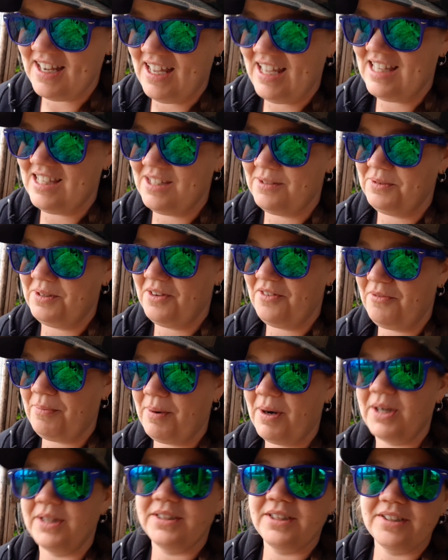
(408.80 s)
is we've
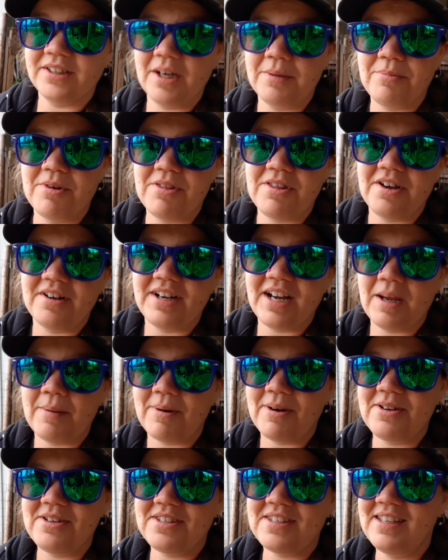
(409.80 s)
partnered up with our
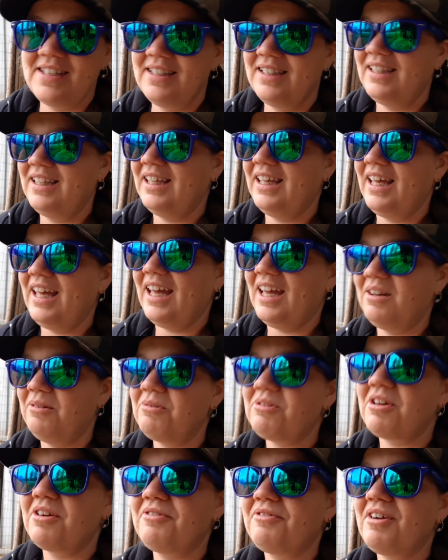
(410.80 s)
neighbors and
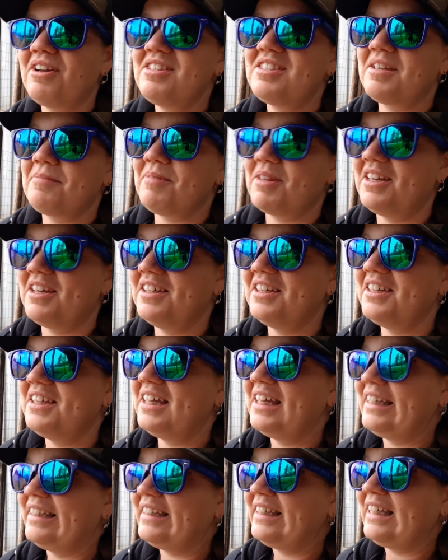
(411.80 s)
with our friends up the hill,
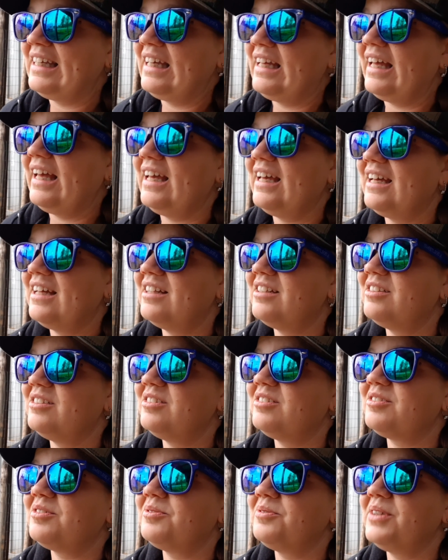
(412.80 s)
and
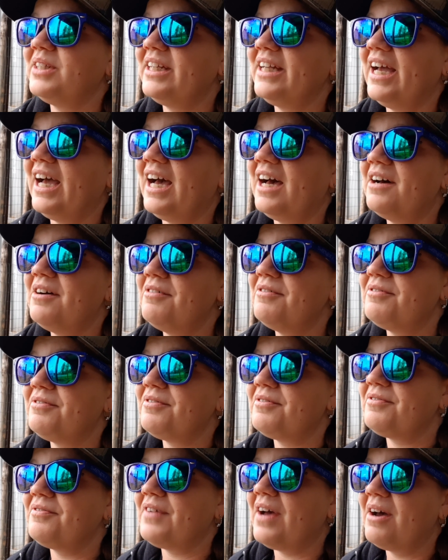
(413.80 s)
we have
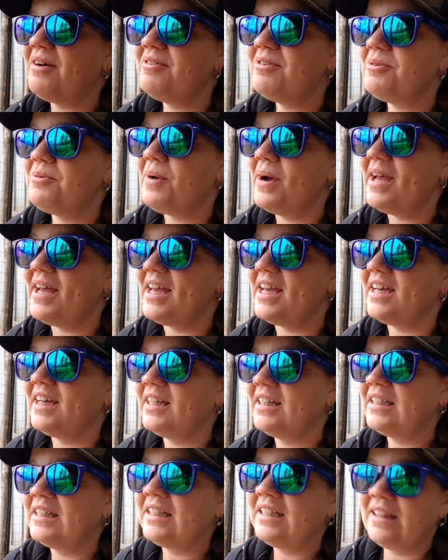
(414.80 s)
found a way
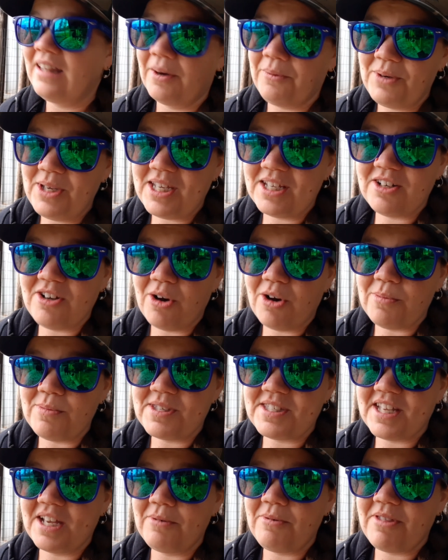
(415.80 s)
that we can
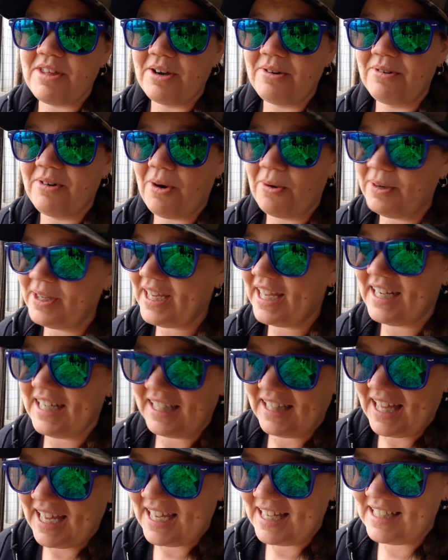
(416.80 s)
homestead without owning any
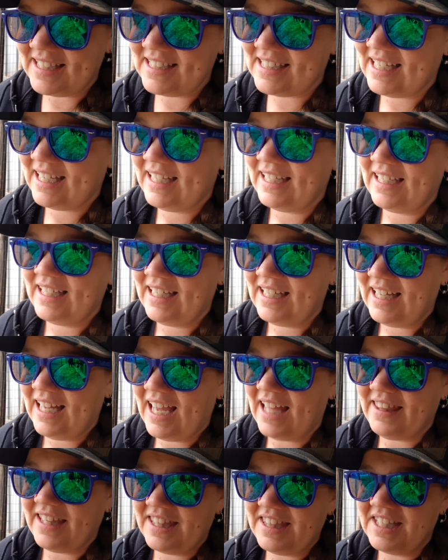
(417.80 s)
land,
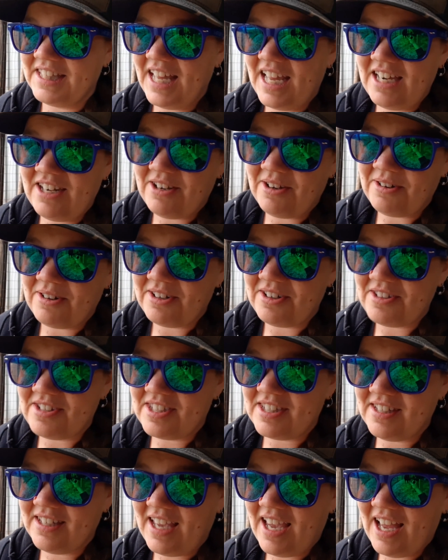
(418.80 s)
and that the
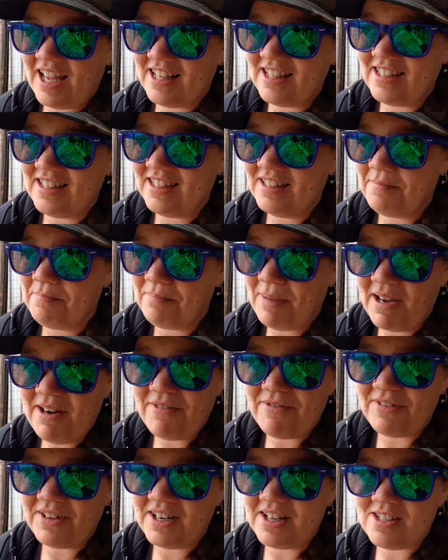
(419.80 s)
landowners can
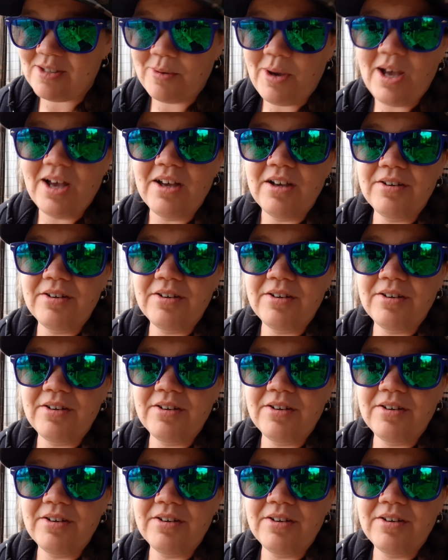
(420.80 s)
benefit as well